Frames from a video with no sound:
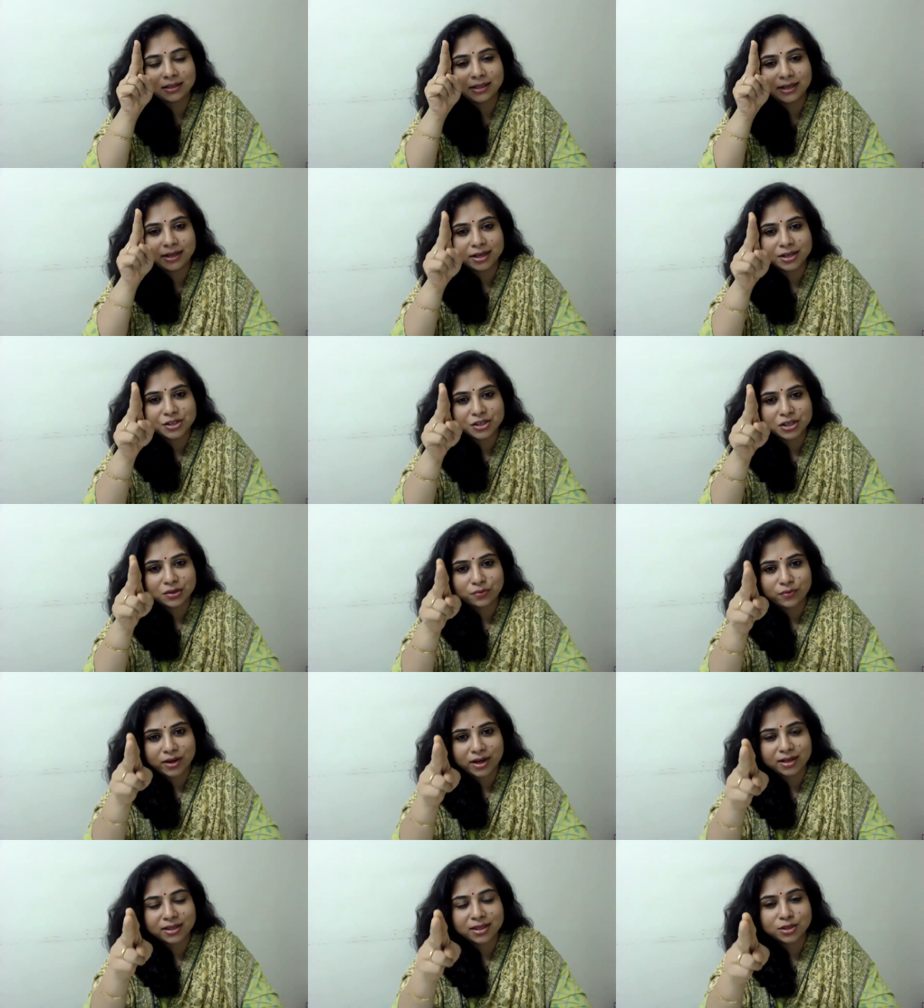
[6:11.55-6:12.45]
direction
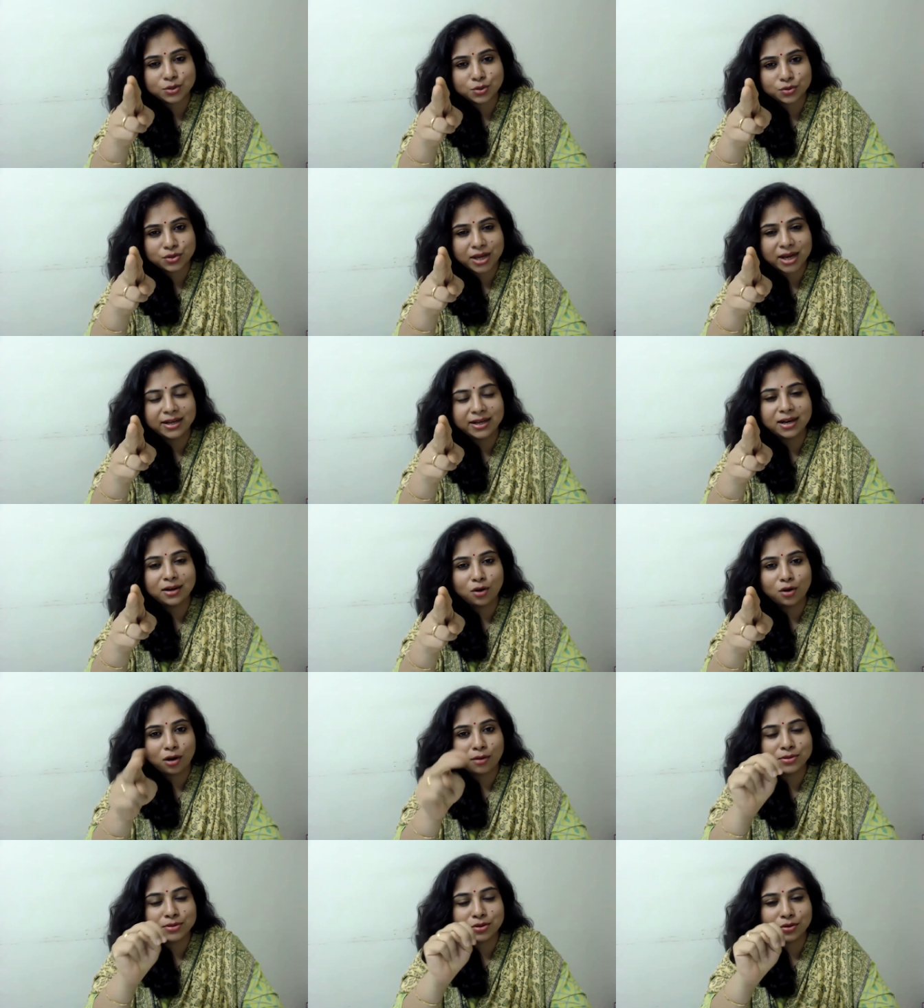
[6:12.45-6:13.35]
where the societal norms